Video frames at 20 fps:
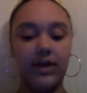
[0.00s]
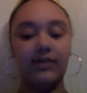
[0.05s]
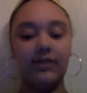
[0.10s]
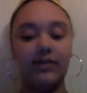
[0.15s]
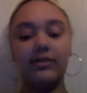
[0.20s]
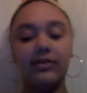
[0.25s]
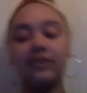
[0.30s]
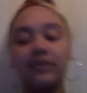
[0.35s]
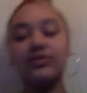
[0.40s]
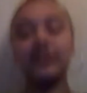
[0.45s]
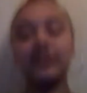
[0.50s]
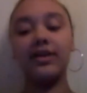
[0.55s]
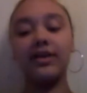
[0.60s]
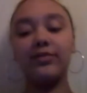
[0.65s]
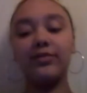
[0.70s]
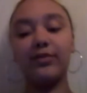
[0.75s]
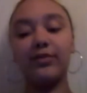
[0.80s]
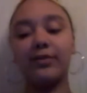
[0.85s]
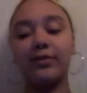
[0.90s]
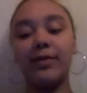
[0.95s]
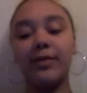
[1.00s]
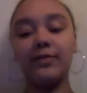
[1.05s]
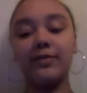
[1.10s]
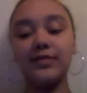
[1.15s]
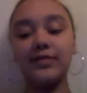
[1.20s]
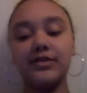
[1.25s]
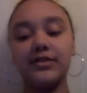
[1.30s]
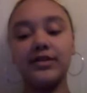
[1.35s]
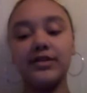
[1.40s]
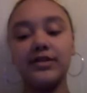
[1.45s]
Don't you love when your mom
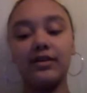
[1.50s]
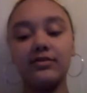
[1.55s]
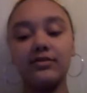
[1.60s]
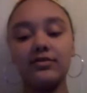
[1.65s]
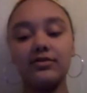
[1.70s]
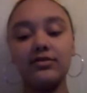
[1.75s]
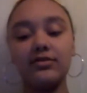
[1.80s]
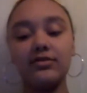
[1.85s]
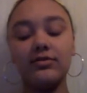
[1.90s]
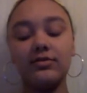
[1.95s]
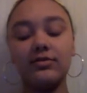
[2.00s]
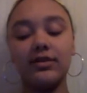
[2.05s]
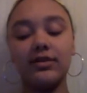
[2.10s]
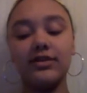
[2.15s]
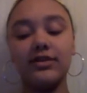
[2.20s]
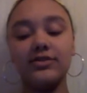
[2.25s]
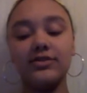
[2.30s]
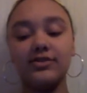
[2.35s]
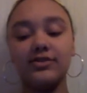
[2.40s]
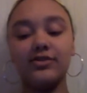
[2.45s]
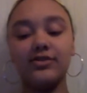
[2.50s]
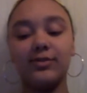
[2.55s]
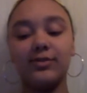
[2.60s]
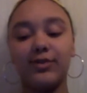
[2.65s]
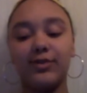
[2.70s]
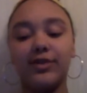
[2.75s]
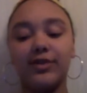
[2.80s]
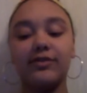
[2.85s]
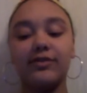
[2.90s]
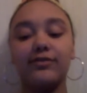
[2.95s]
just tells you that she's gonna bring
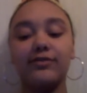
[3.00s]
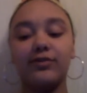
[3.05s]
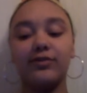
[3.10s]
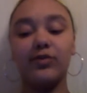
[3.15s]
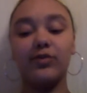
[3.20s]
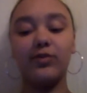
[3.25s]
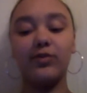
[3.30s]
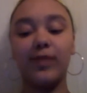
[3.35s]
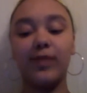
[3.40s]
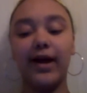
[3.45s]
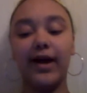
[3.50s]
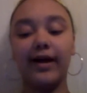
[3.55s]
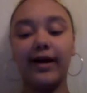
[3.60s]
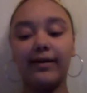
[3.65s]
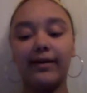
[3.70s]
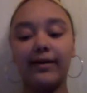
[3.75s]
you food back?